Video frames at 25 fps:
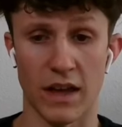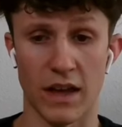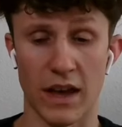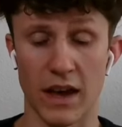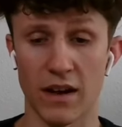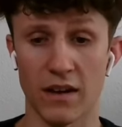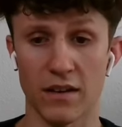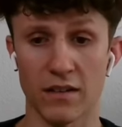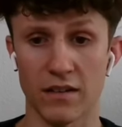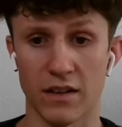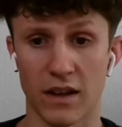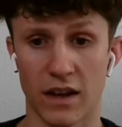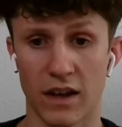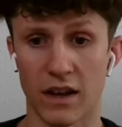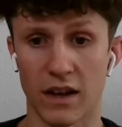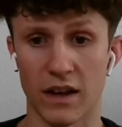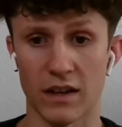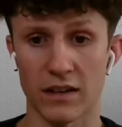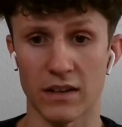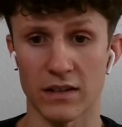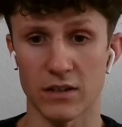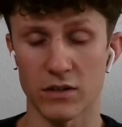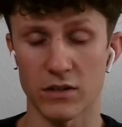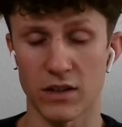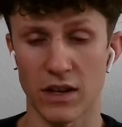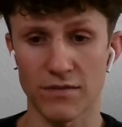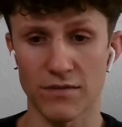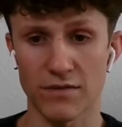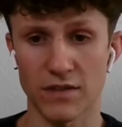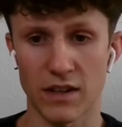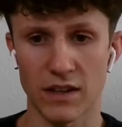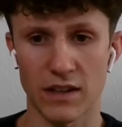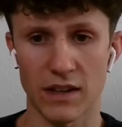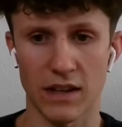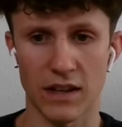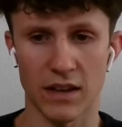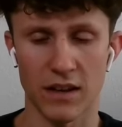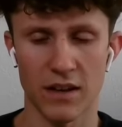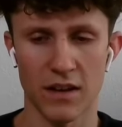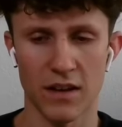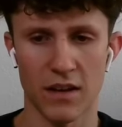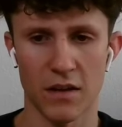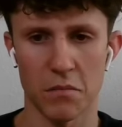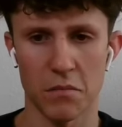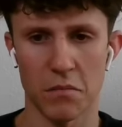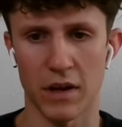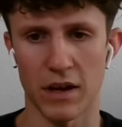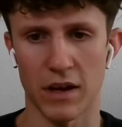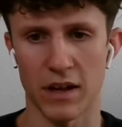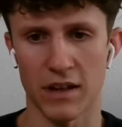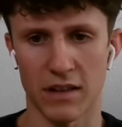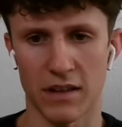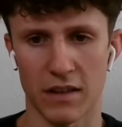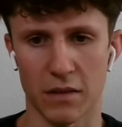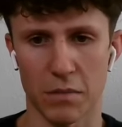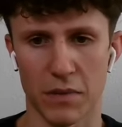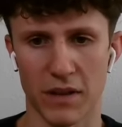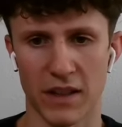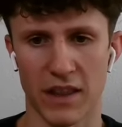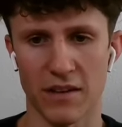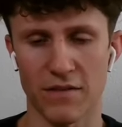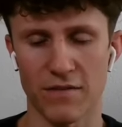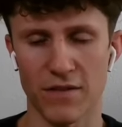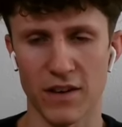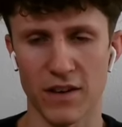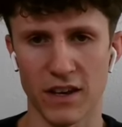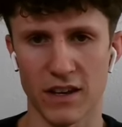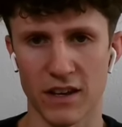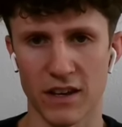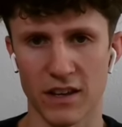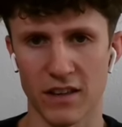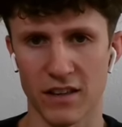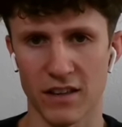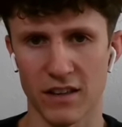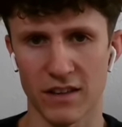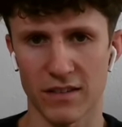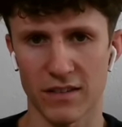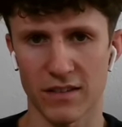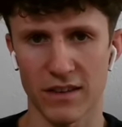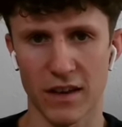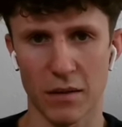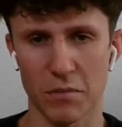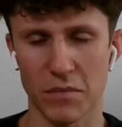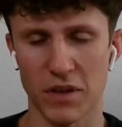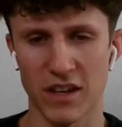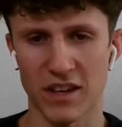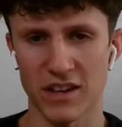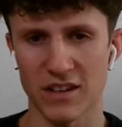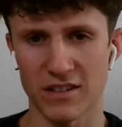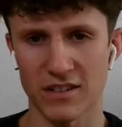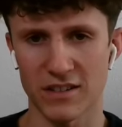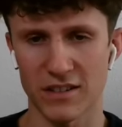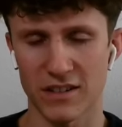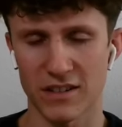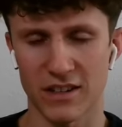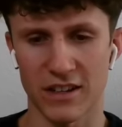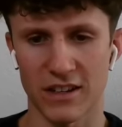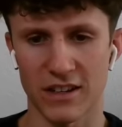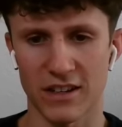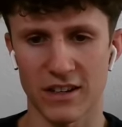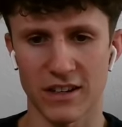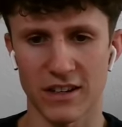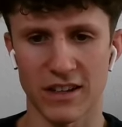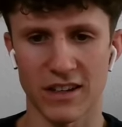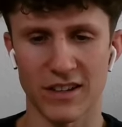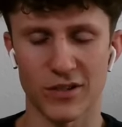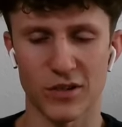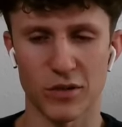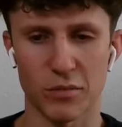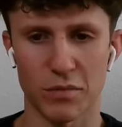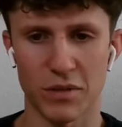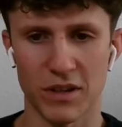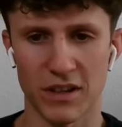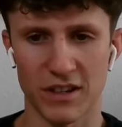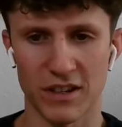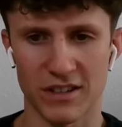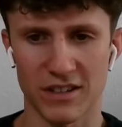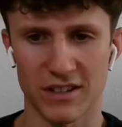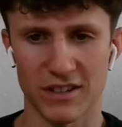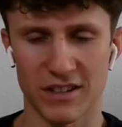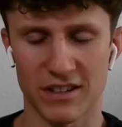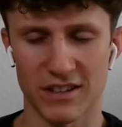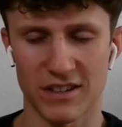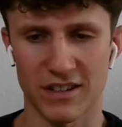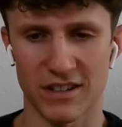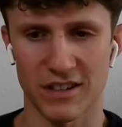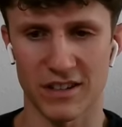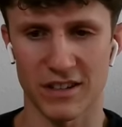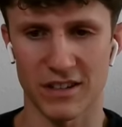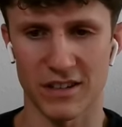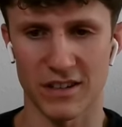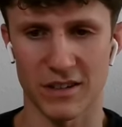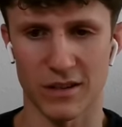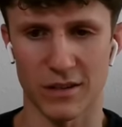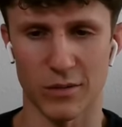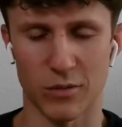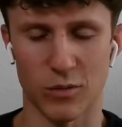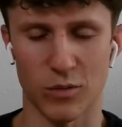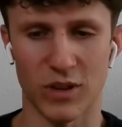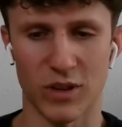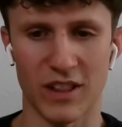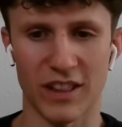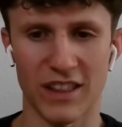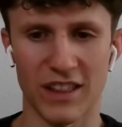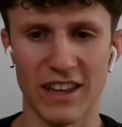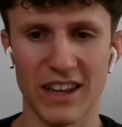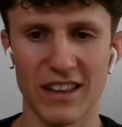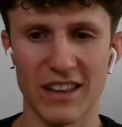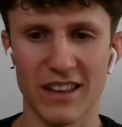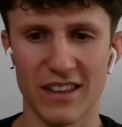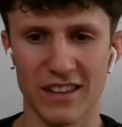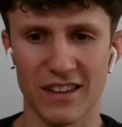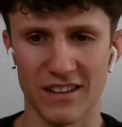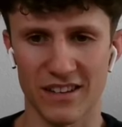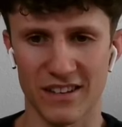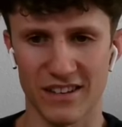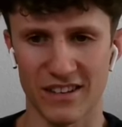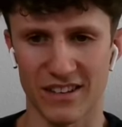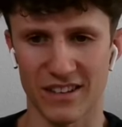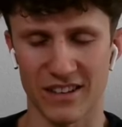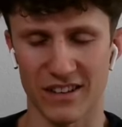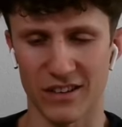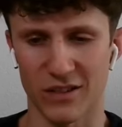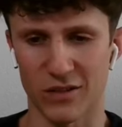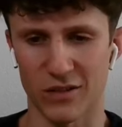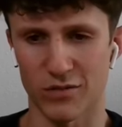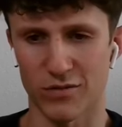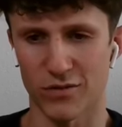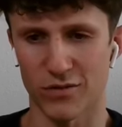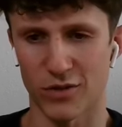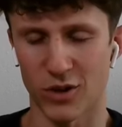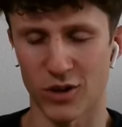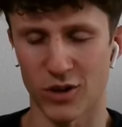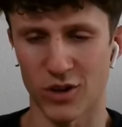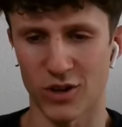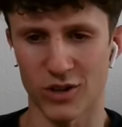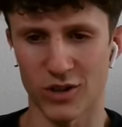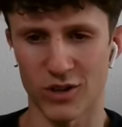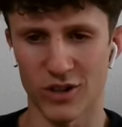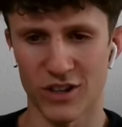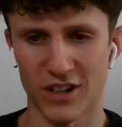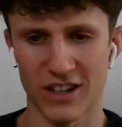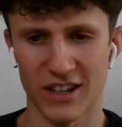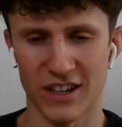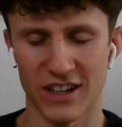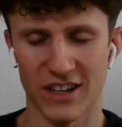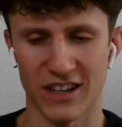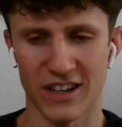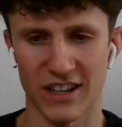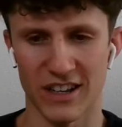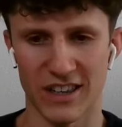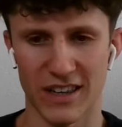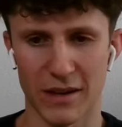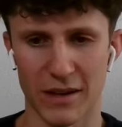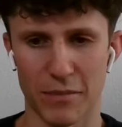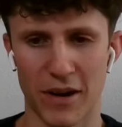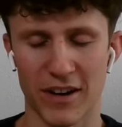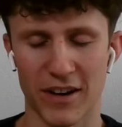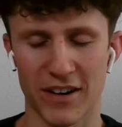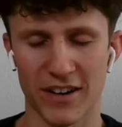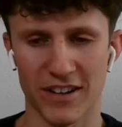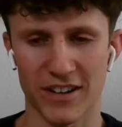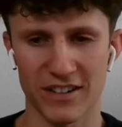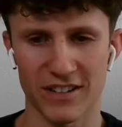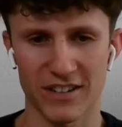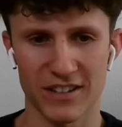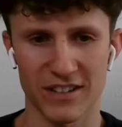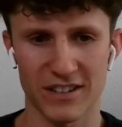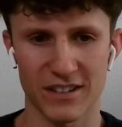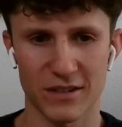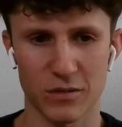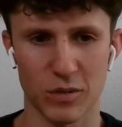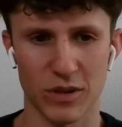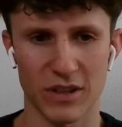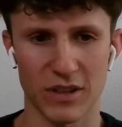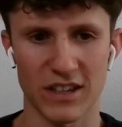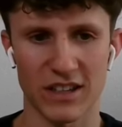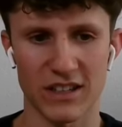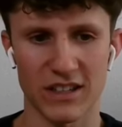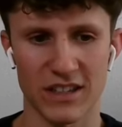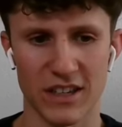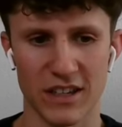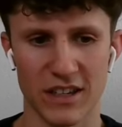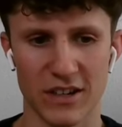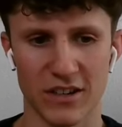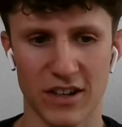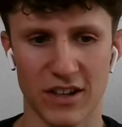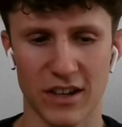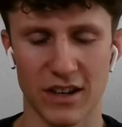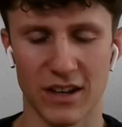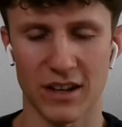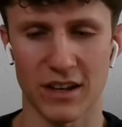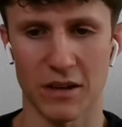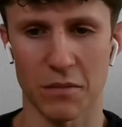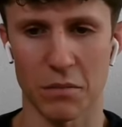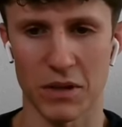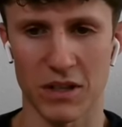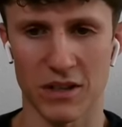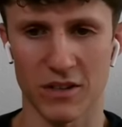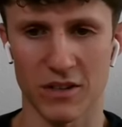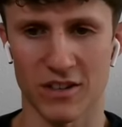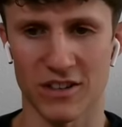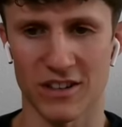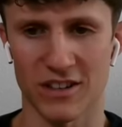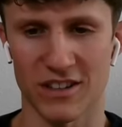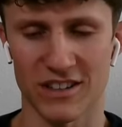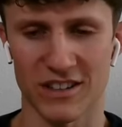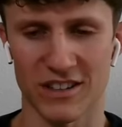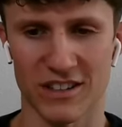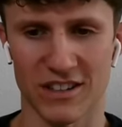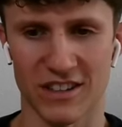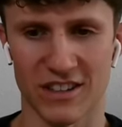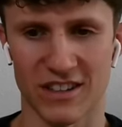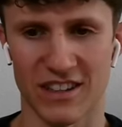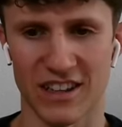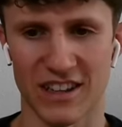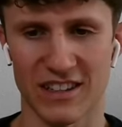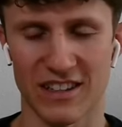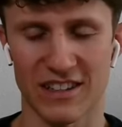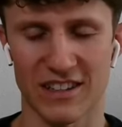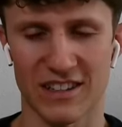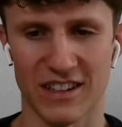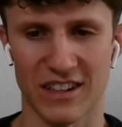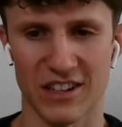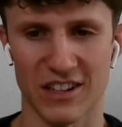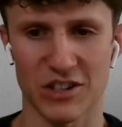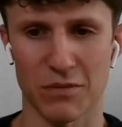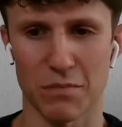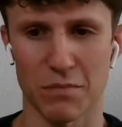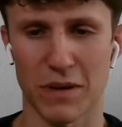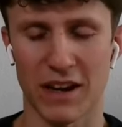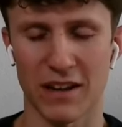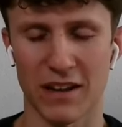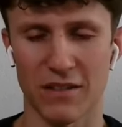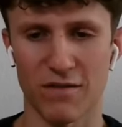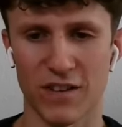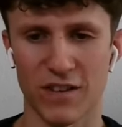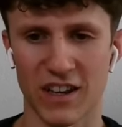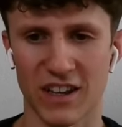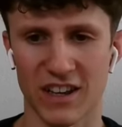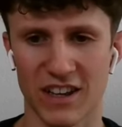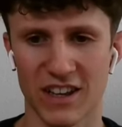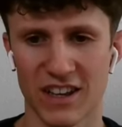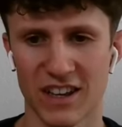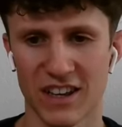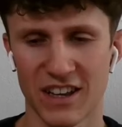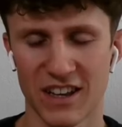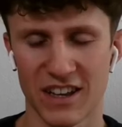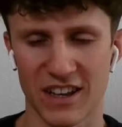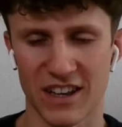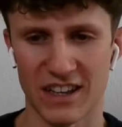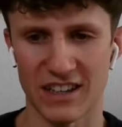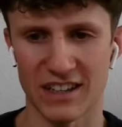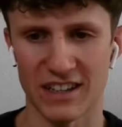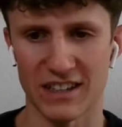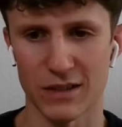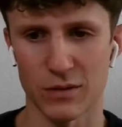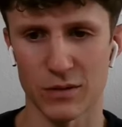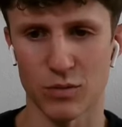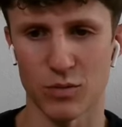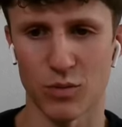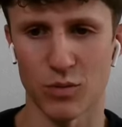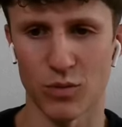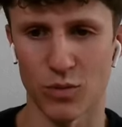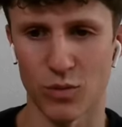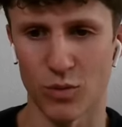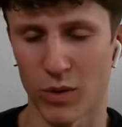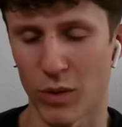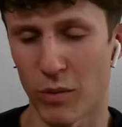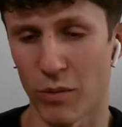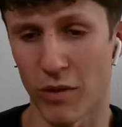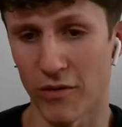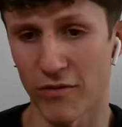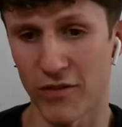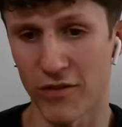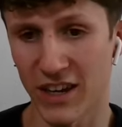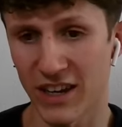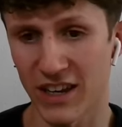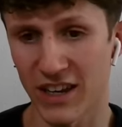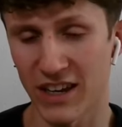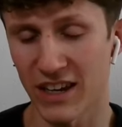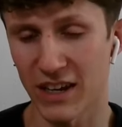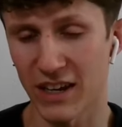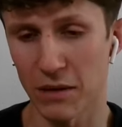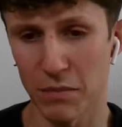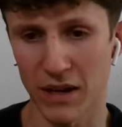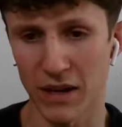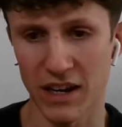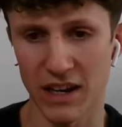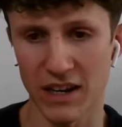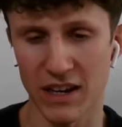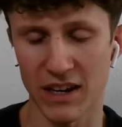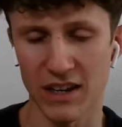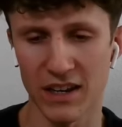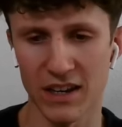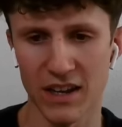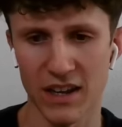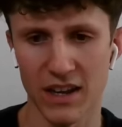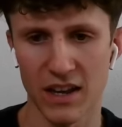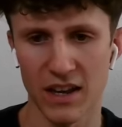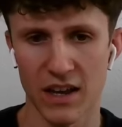Yeah, uh, so definitely. But but I think in, in some years the, the Europeans uh, will need uh, to follow uh, the Americans when they see, okay, uh, Bitcoin is not such a bad thing as we were thinking in the beginning.